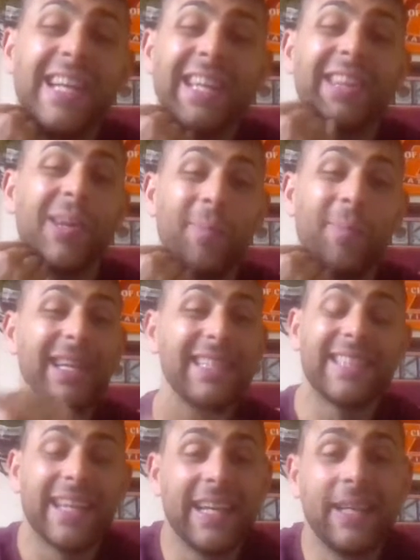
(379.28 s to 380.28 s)
the
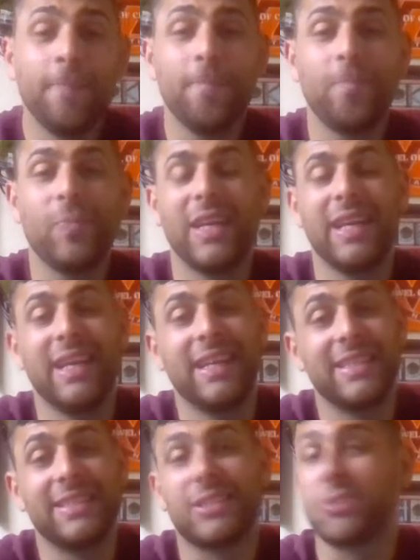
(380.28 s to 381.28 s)
Big Ten
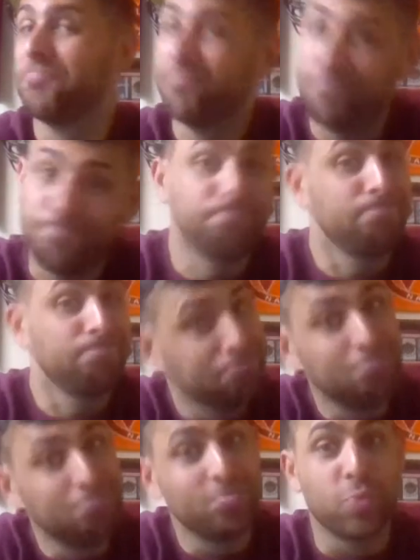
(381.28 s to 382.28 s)
is
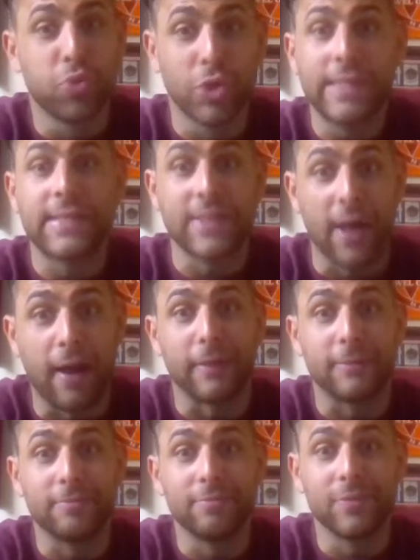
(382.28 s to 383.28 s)
pretty
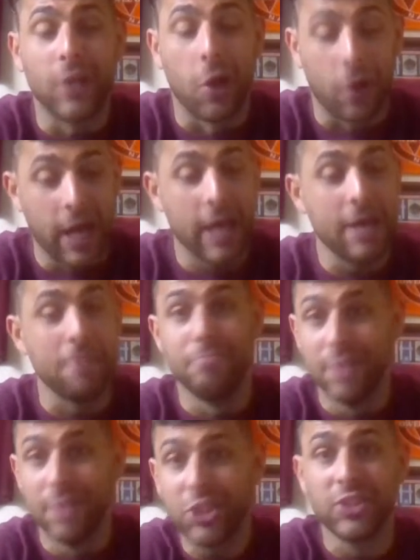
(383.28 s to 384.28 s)
solid, okay?
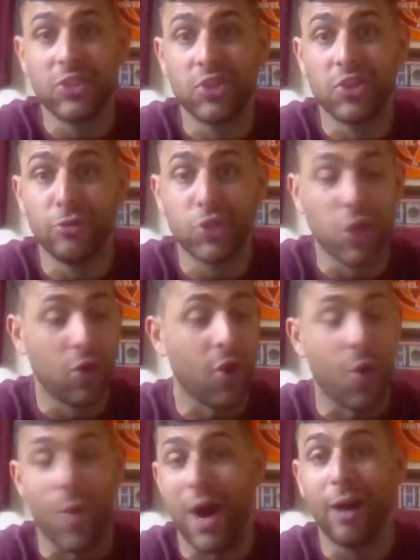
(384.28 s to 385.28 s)
Michigan's no joke.
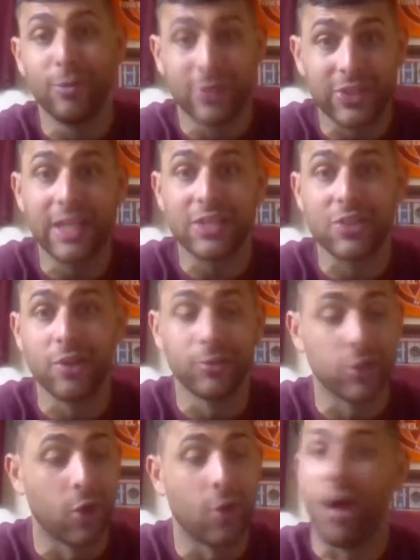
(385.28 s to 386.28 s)
Ohio State's no
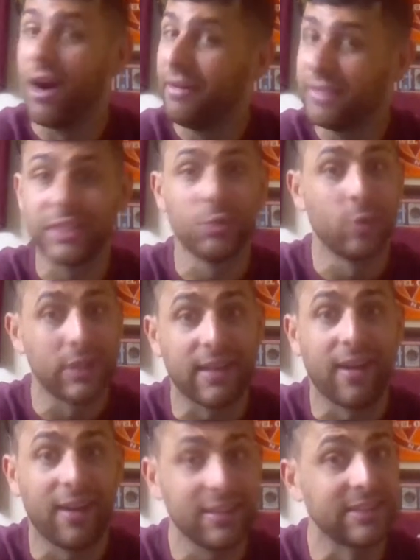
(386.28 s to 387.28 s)
joke. Obviously,
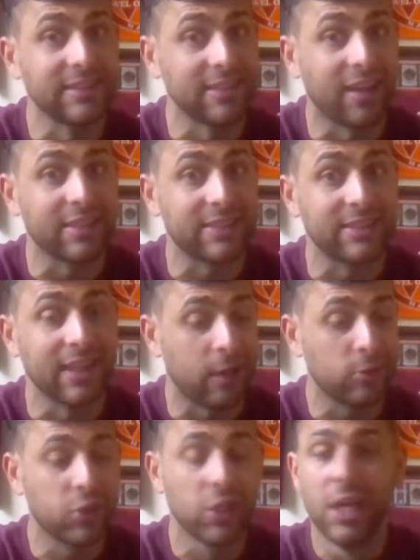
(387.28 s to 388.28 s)
Wisconsin's not a
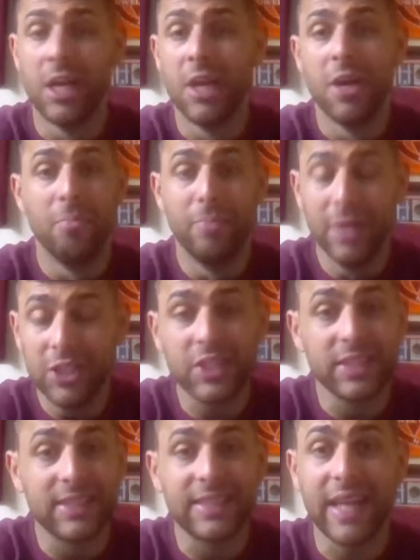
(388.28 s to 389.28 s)
slouch.
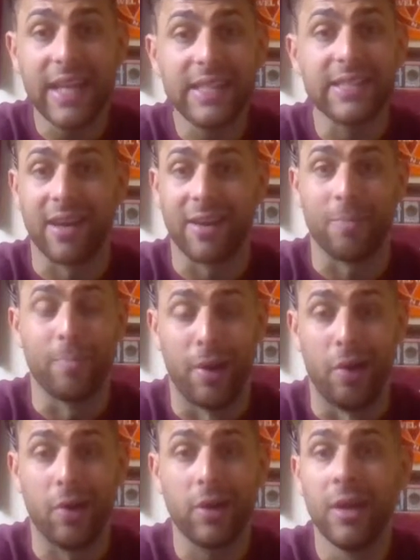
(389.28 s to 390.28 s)
Michigan State's not a
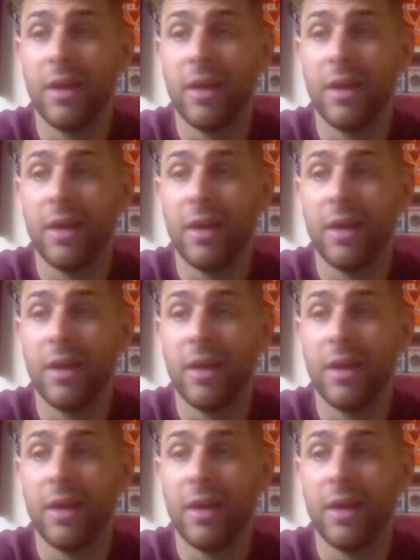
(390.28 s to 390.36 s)
punk.